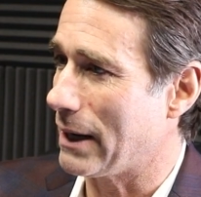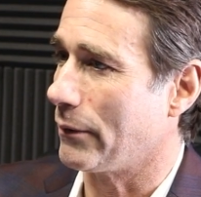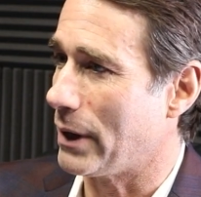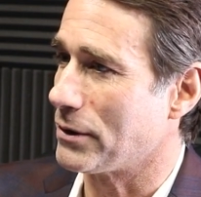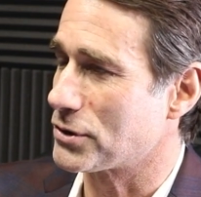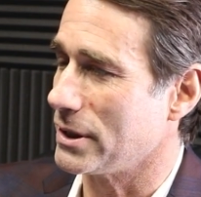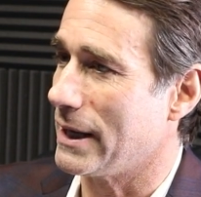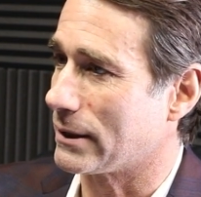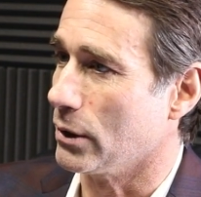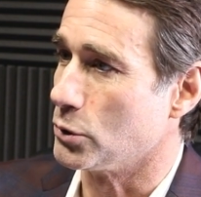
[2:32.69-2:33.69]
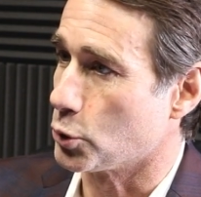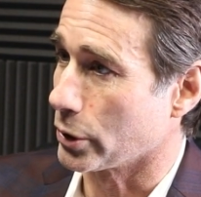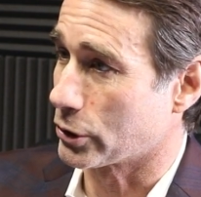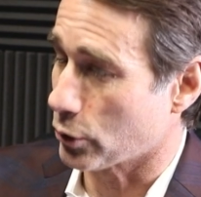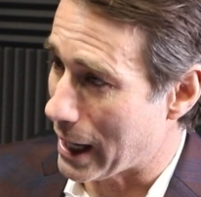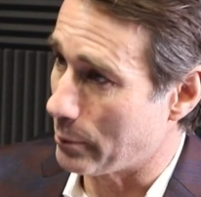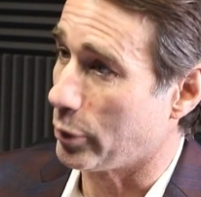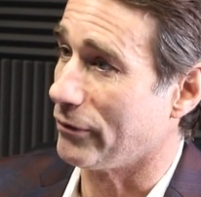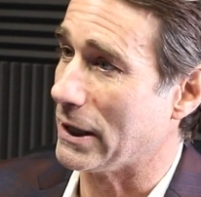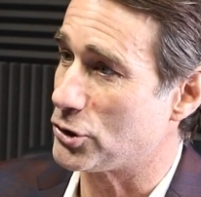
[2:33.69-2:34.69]
I'd rather see that go toward crime
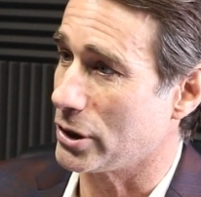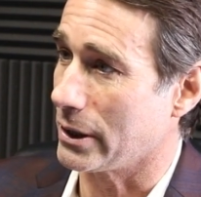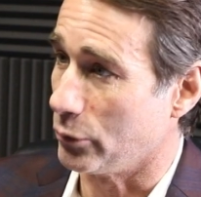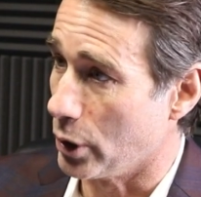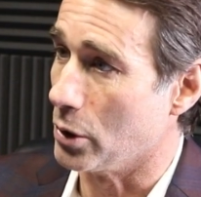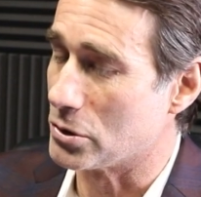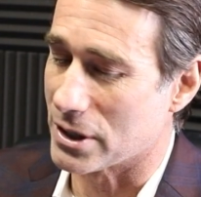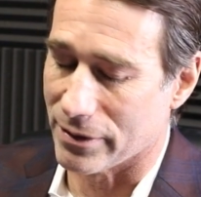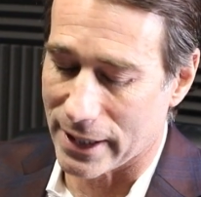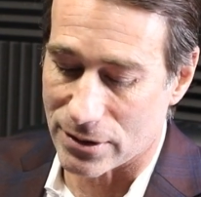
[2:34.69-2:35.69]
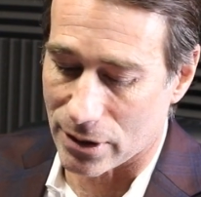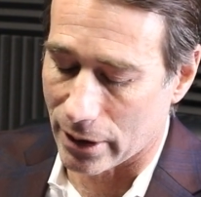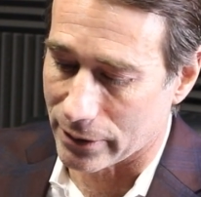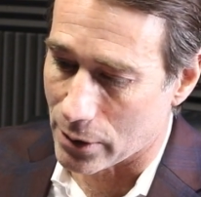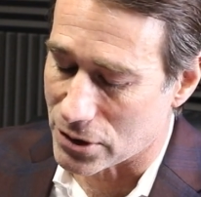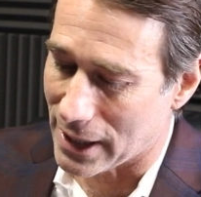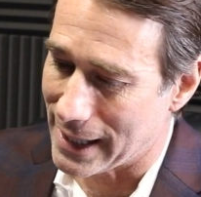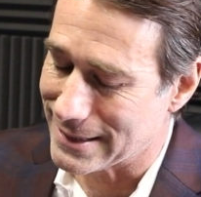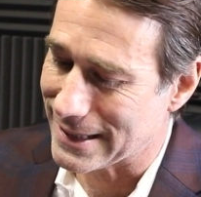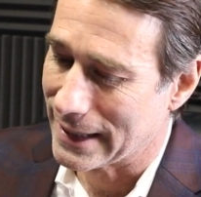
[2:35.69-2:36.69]
prevention and roads and things along those
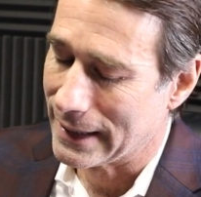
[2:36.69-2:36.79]
lines.